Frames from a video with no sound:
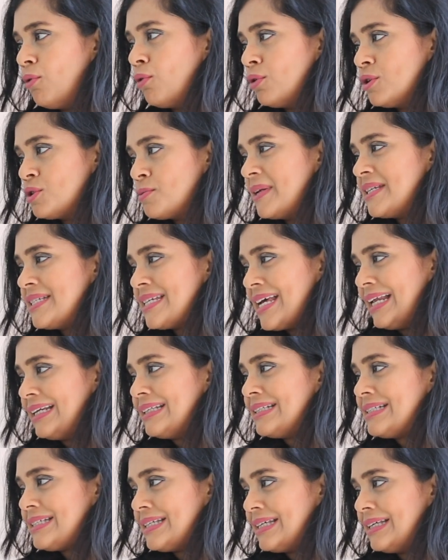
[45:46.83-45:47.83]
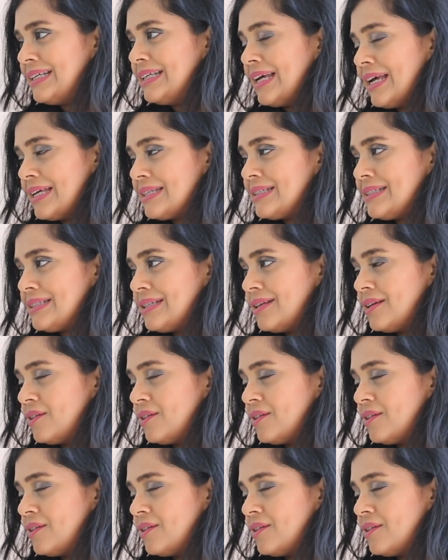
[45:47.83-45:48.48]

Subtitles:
old thoughts, yes,